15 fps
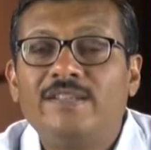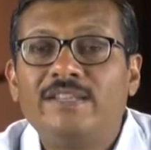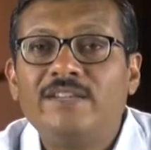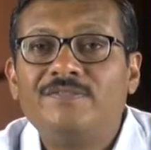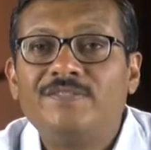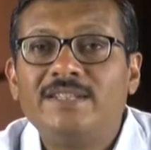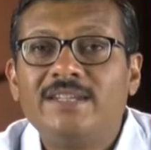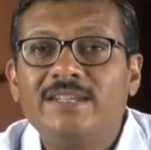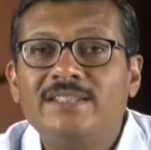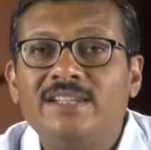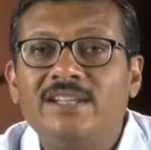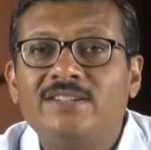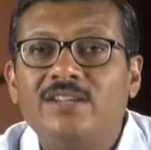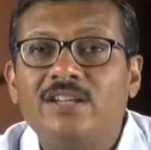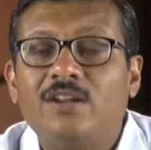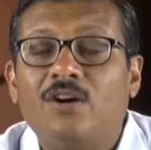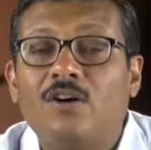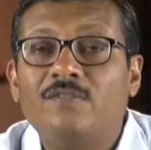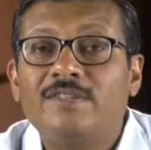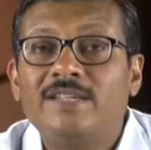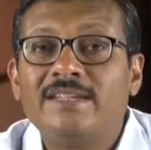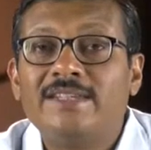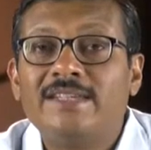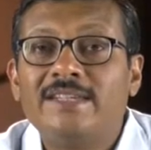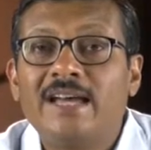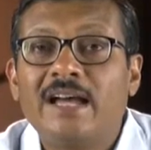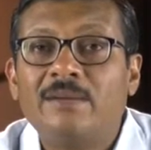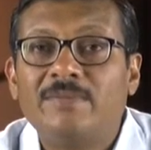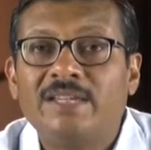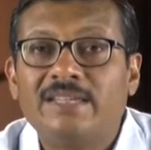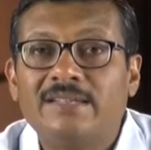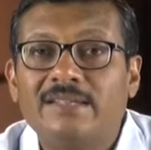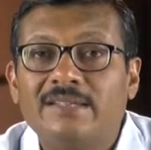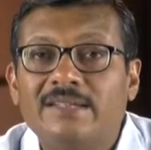Lieutenant General of the Indian Army